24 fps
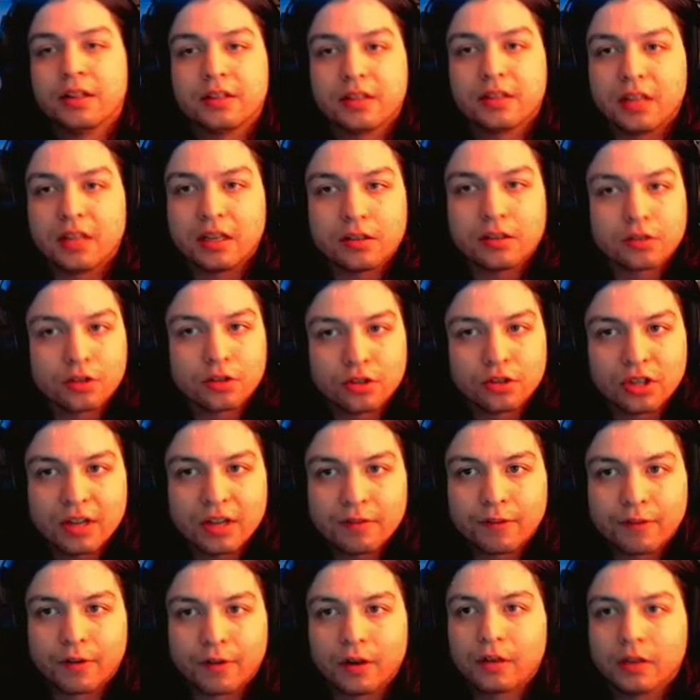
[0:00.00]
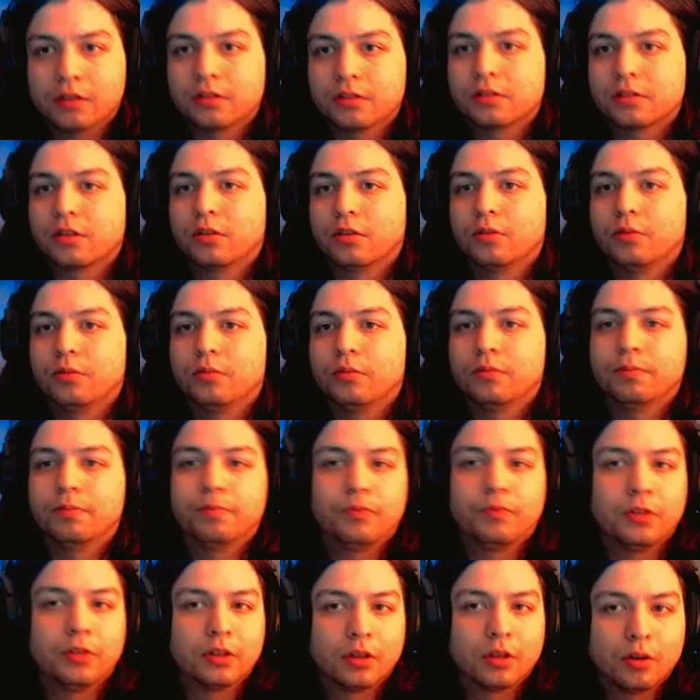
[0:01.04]
Things are different. So,
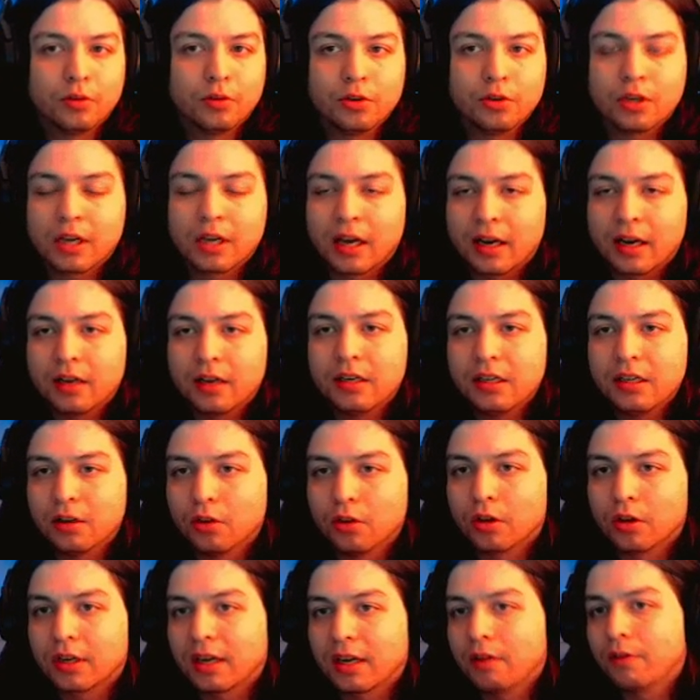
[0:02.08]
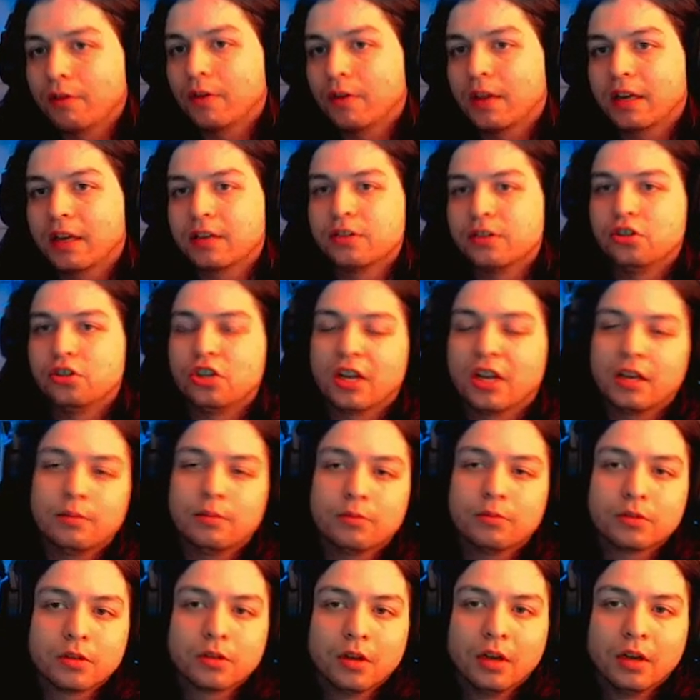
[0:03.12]
you know, you kind of need to look out for that. Because
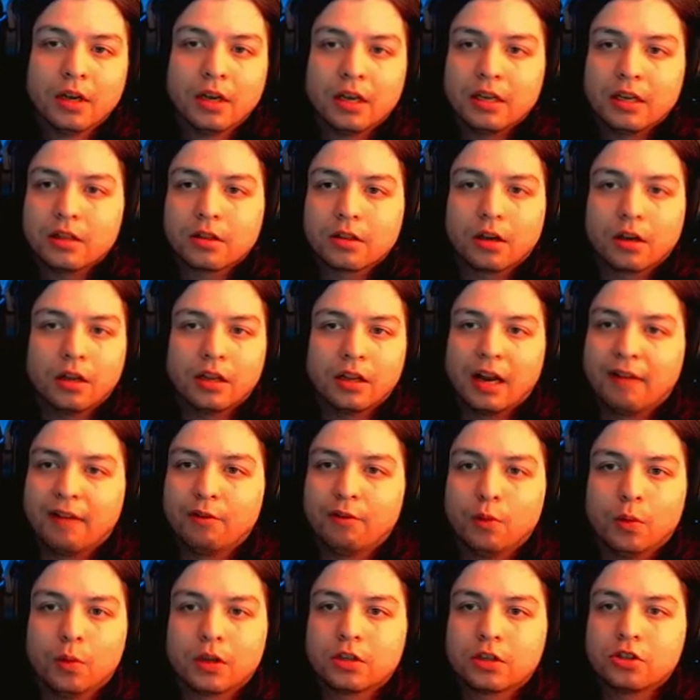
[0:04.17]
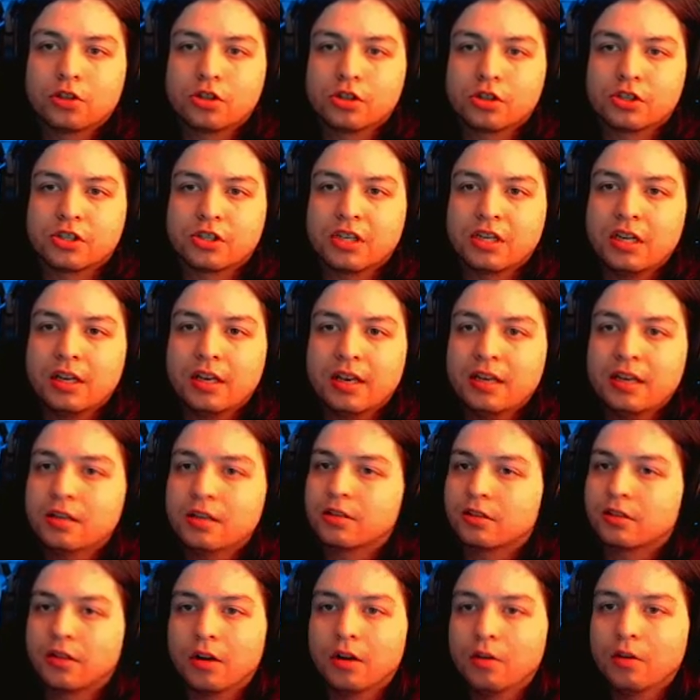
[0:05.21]
James, he thought everyone could just see
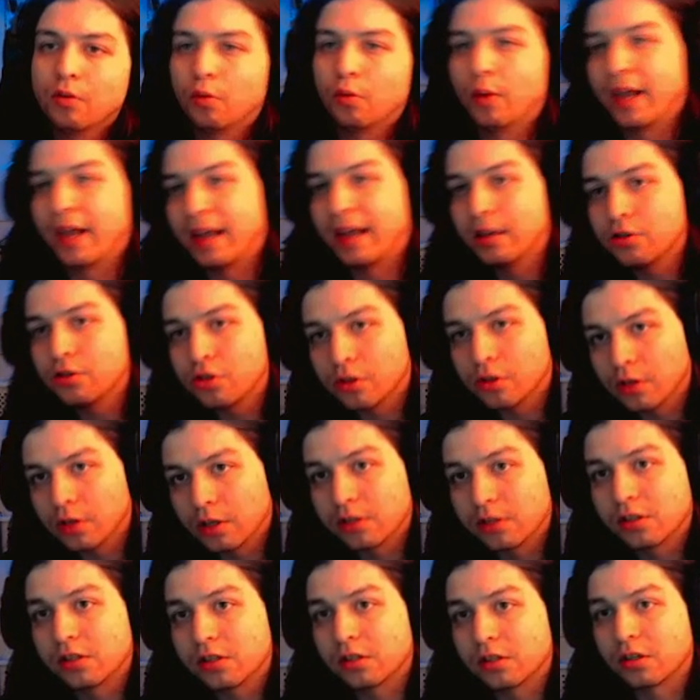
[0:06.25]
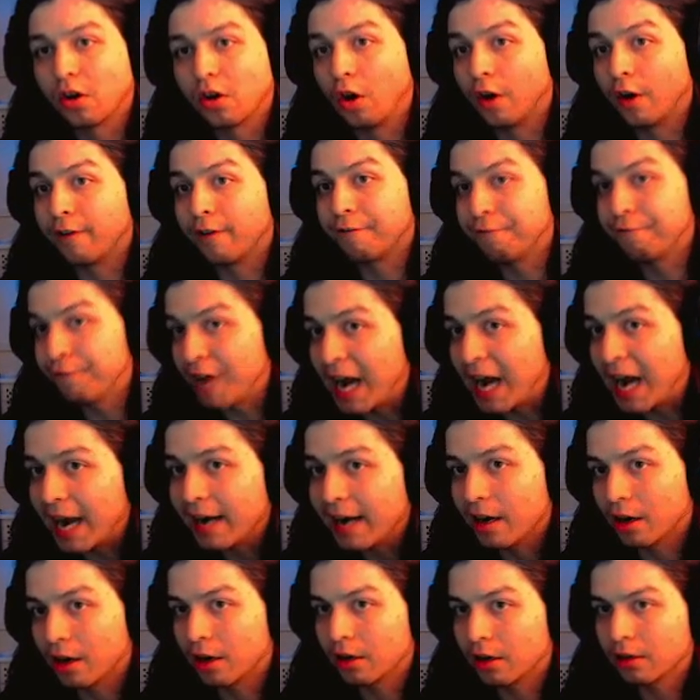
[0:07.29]
his. No, Angela's is on
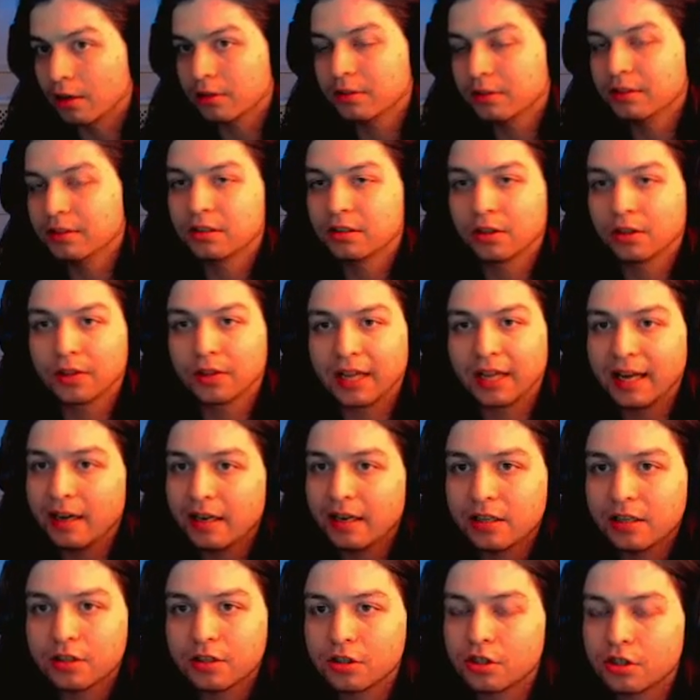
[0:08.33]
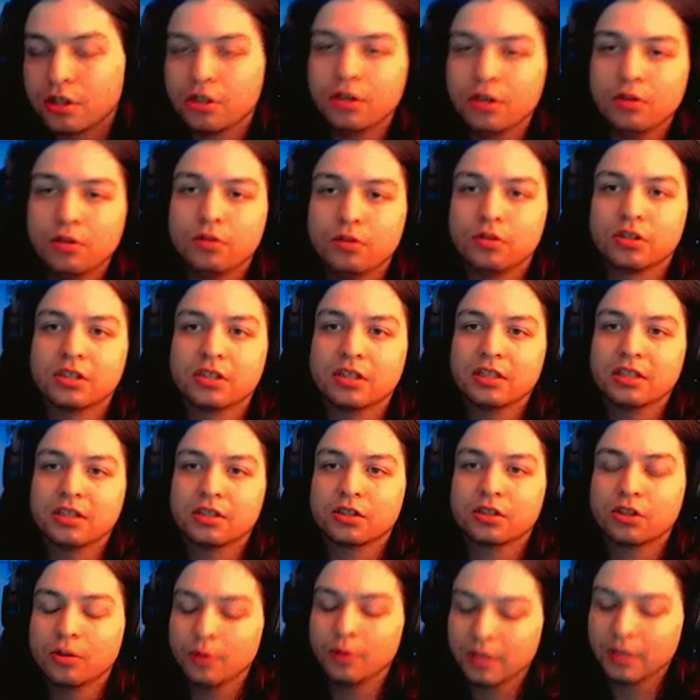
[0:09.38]
fire. So that is huge. It is
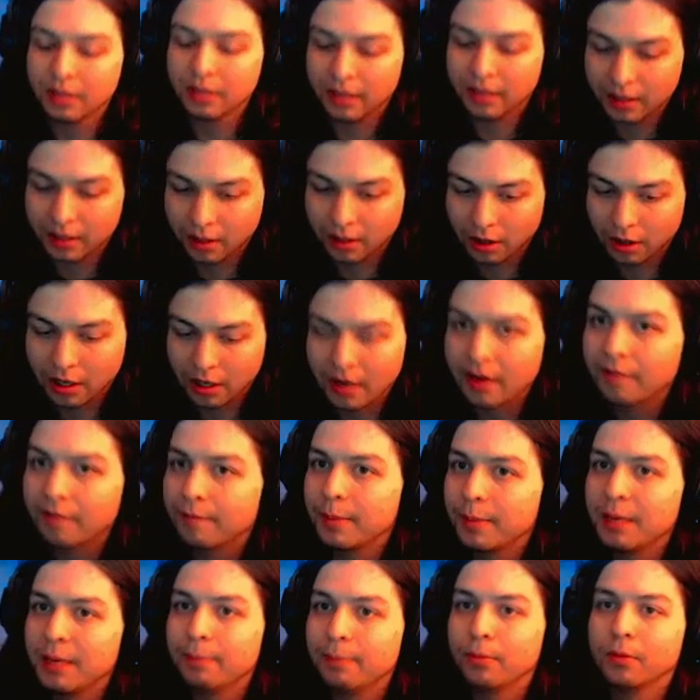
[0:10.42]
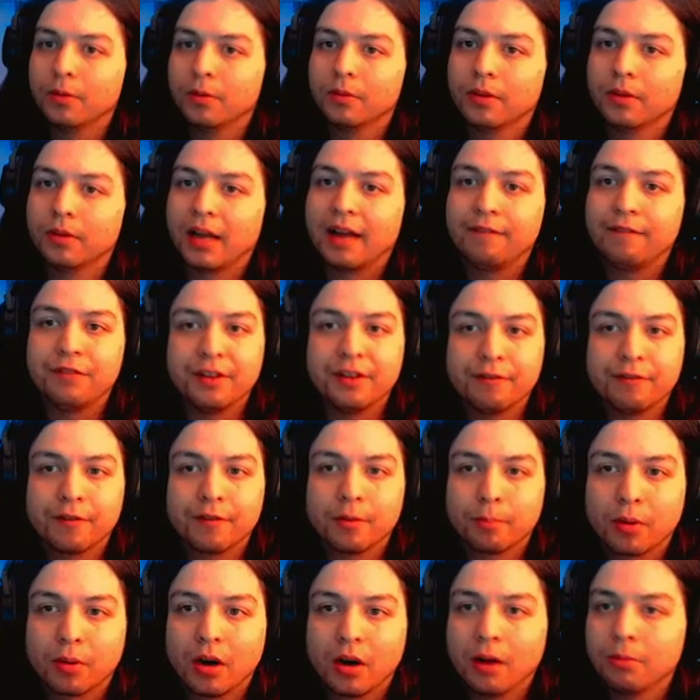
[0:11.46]
showing that a lot of people have
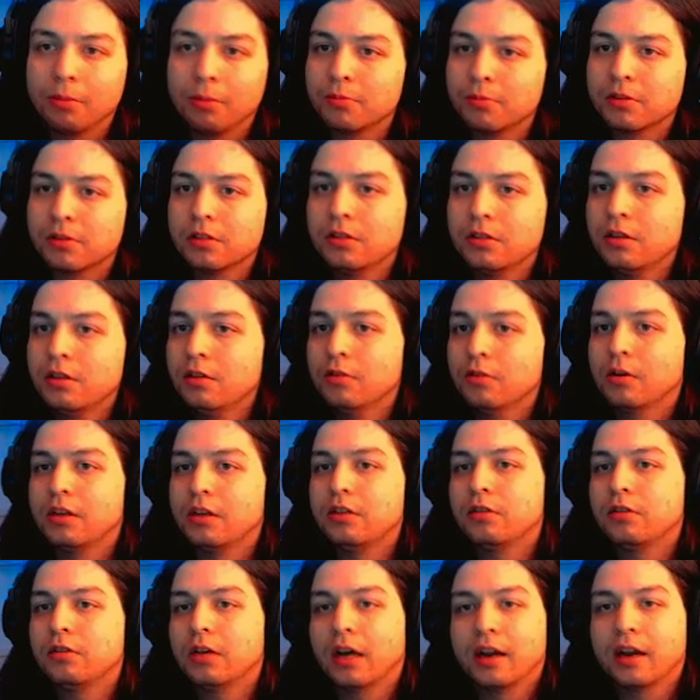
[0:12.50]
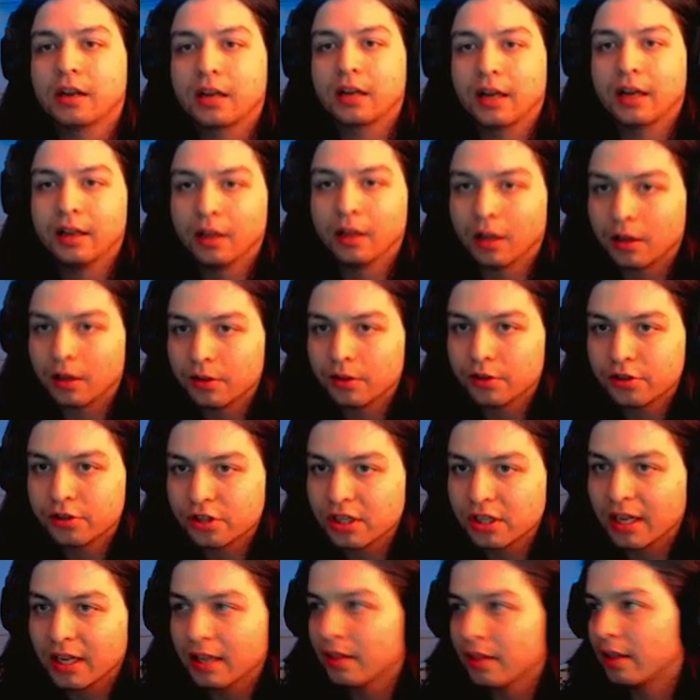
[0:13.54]
different problems than you. And you got to kind of
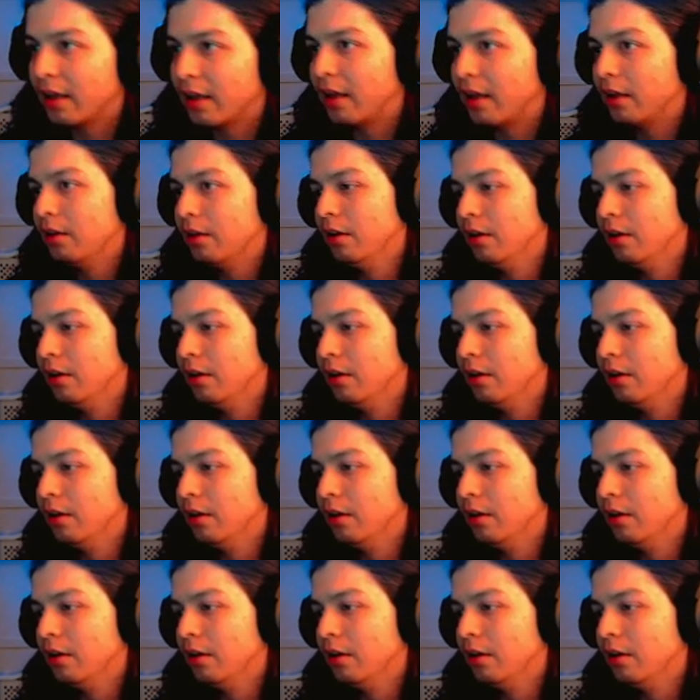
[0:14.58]
understand that.